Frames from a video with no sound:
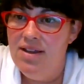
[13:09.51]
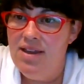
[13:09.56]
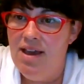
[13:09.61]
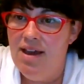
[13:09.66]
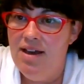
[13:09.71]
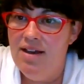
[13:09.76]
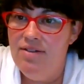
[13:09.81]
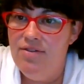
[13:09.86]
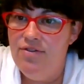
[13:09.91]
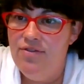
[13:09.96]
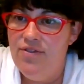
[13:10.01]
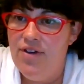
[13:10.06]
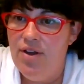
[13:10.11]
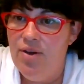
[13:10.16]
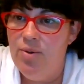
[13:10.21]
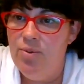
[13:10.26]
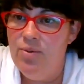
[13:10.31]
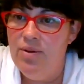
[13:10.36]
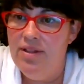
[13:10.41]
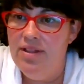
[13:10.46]
Yeah, I
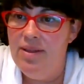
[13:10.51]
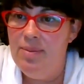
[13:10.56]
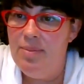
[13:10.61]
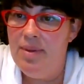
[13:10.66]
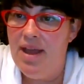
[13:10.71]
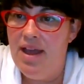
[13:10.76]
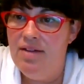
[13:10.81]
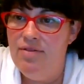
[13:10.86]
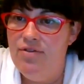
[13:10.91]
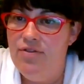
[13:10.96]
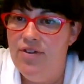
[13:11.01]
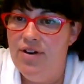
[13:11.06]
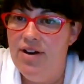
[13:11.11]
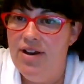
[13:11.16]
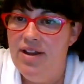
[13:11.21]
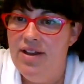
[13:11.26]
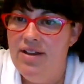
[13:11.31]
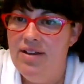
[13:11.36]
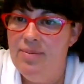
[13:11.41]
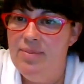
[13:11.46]
felt really bad for
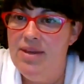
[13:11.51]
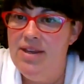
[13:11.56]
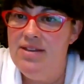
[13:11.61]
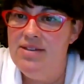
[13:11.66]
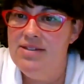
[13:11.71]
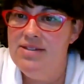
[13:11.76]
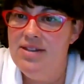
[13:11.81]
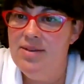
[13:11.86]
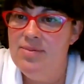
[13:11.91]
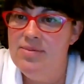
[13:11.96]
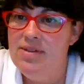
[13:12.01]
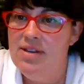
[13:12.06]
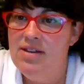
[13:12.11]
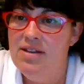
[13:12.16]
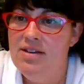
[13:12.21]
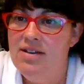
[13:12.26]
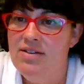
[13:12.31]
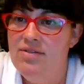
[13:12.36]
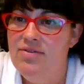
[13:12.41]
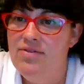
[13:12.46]
him. He seems
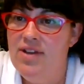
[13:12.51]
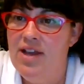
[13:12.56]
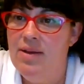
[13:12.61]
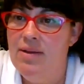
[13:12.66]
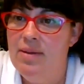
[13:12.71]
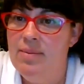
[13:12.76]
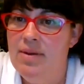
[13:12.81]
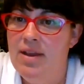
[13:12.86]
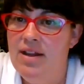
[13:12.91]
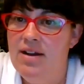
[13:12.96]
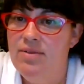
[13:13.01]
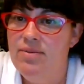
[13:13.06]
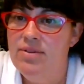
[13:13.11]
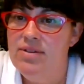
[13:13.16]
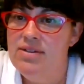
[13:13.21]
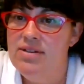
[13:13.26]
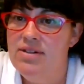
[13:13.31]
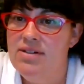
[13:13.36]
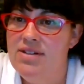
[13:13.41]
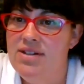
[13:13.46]
like a good family man and
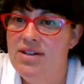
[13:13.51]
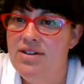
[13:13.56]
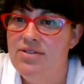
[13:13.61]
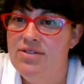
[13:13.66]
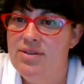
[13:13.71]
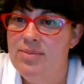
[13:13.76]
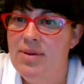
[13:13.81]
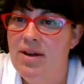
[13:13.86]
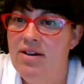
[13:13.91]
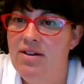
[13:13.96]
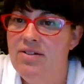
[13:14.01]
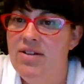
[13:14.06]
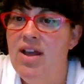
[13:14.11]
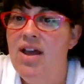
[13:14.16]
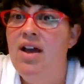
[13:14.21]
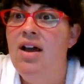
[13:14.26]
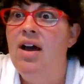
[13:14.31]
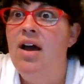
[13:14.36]
was in tears about it.